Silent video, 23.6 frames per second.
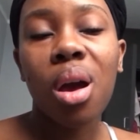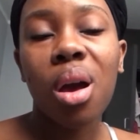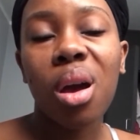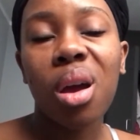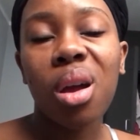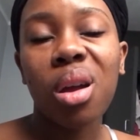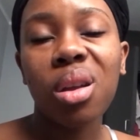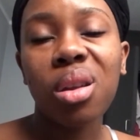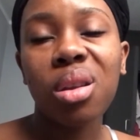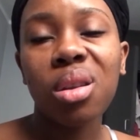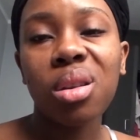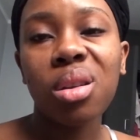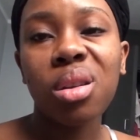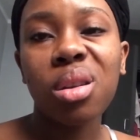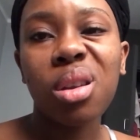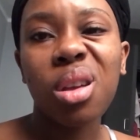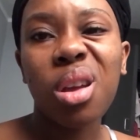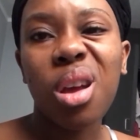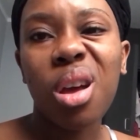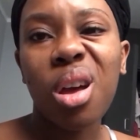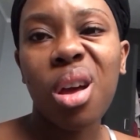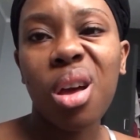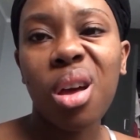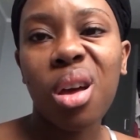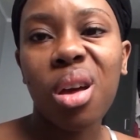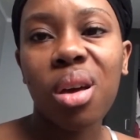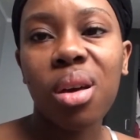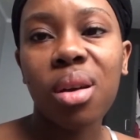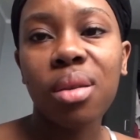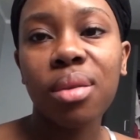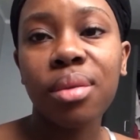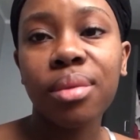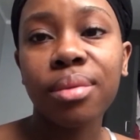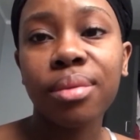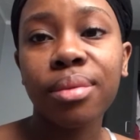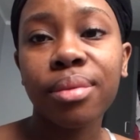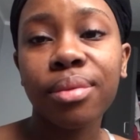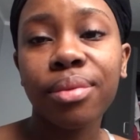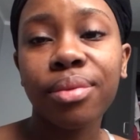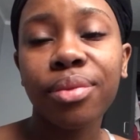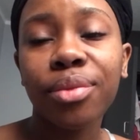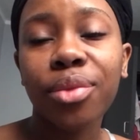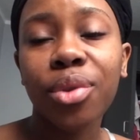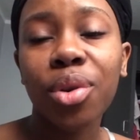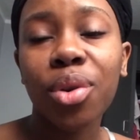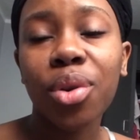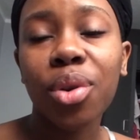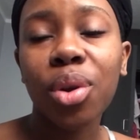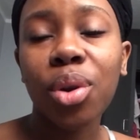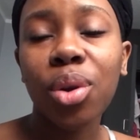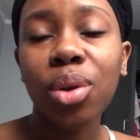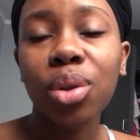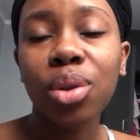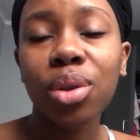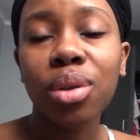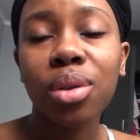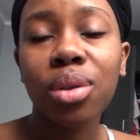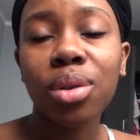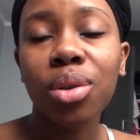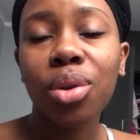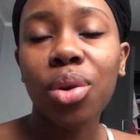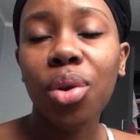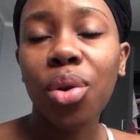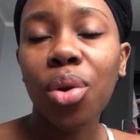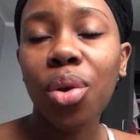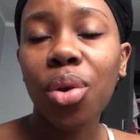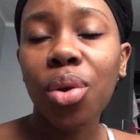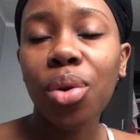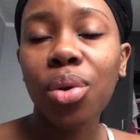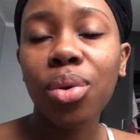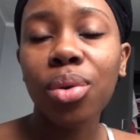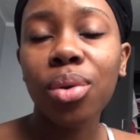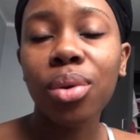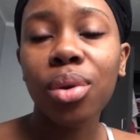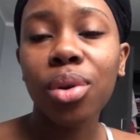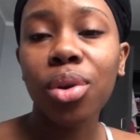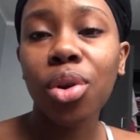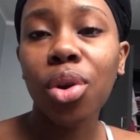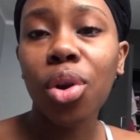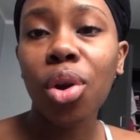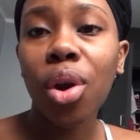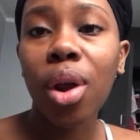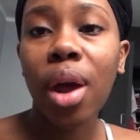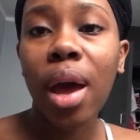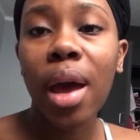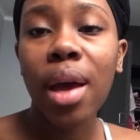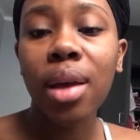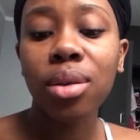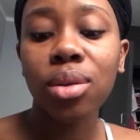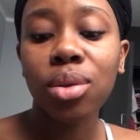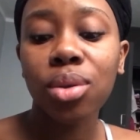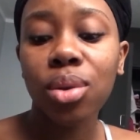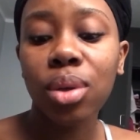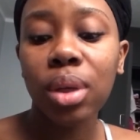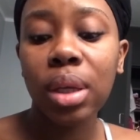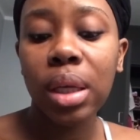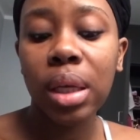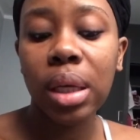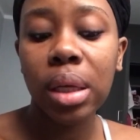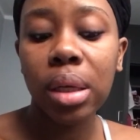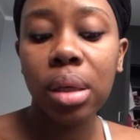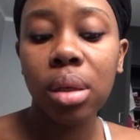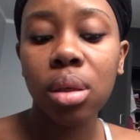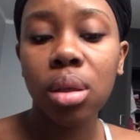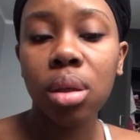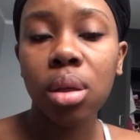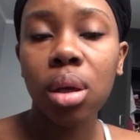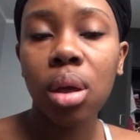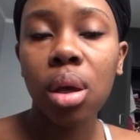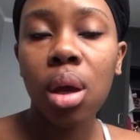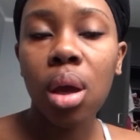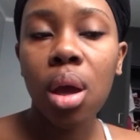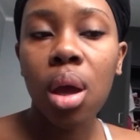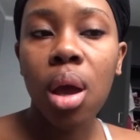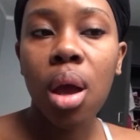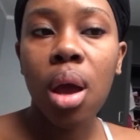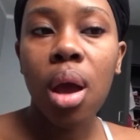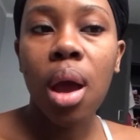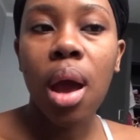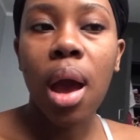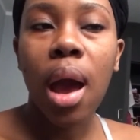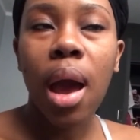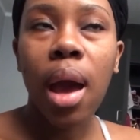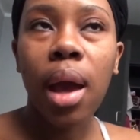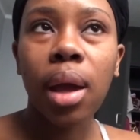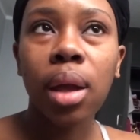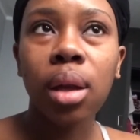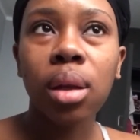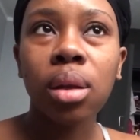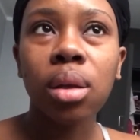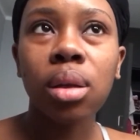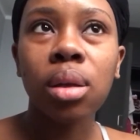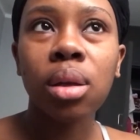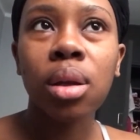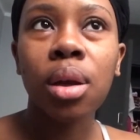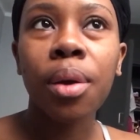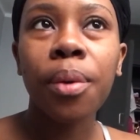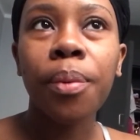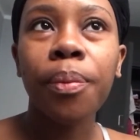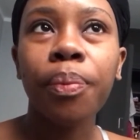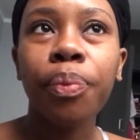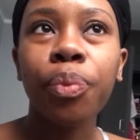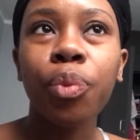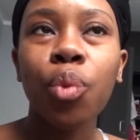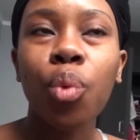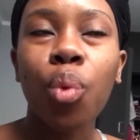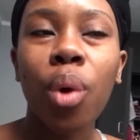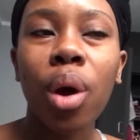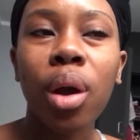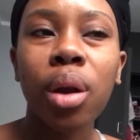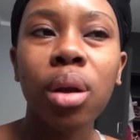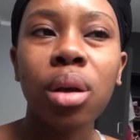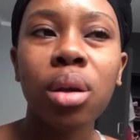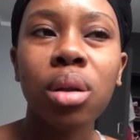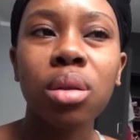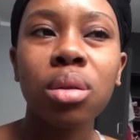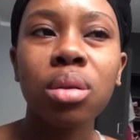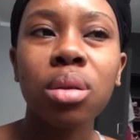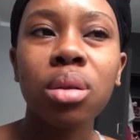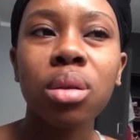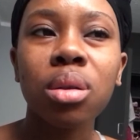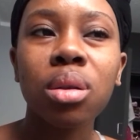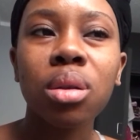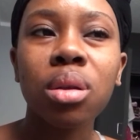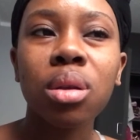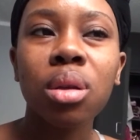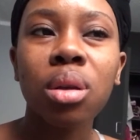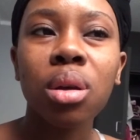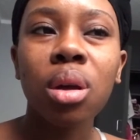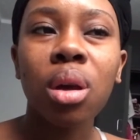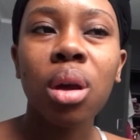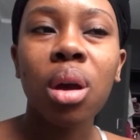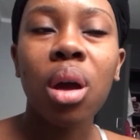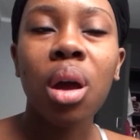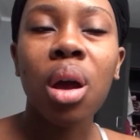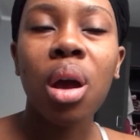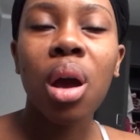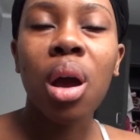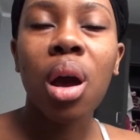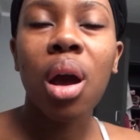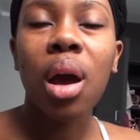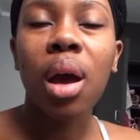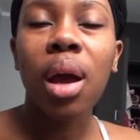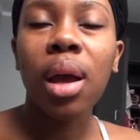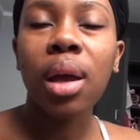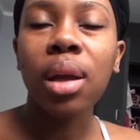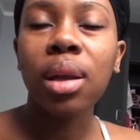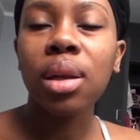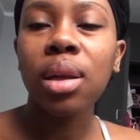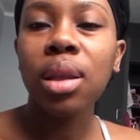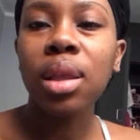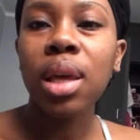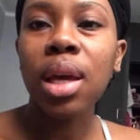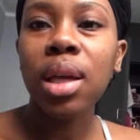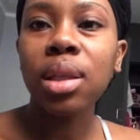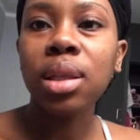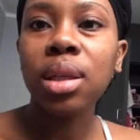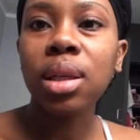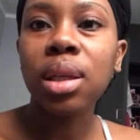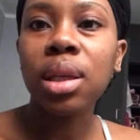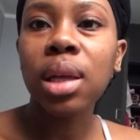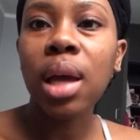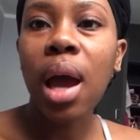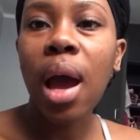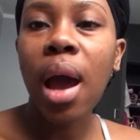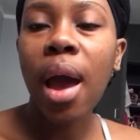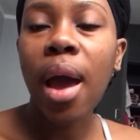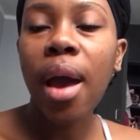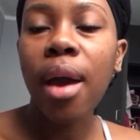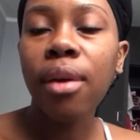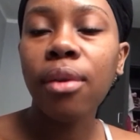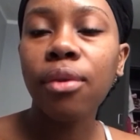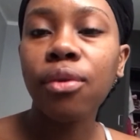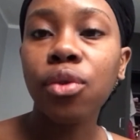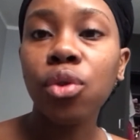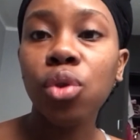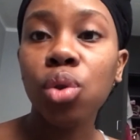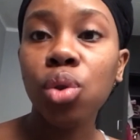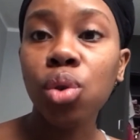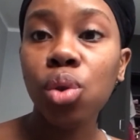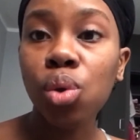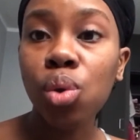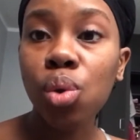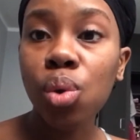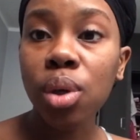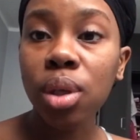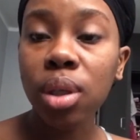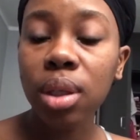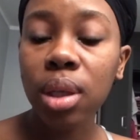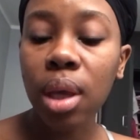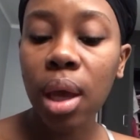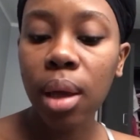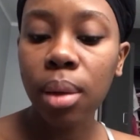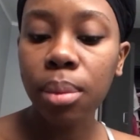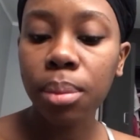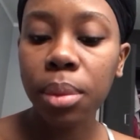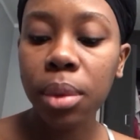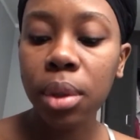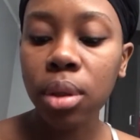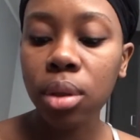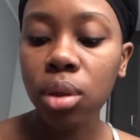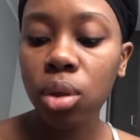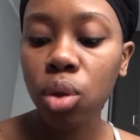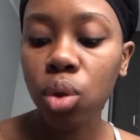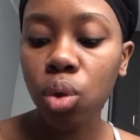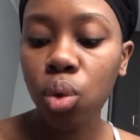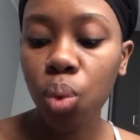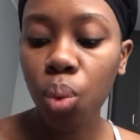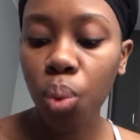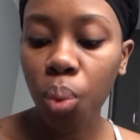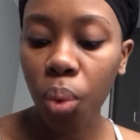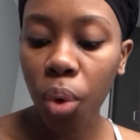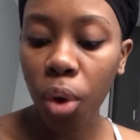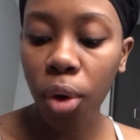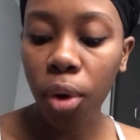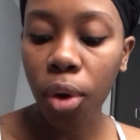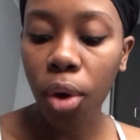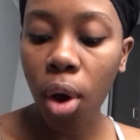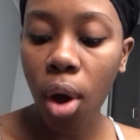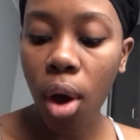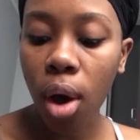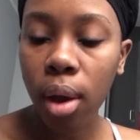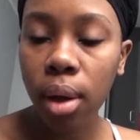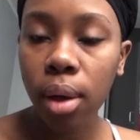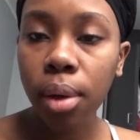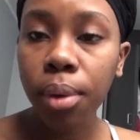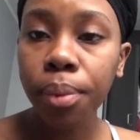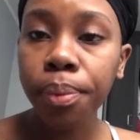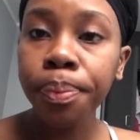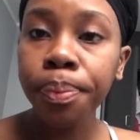and yeah because girl girl has to eat and what else and that's it I have two assignments to work on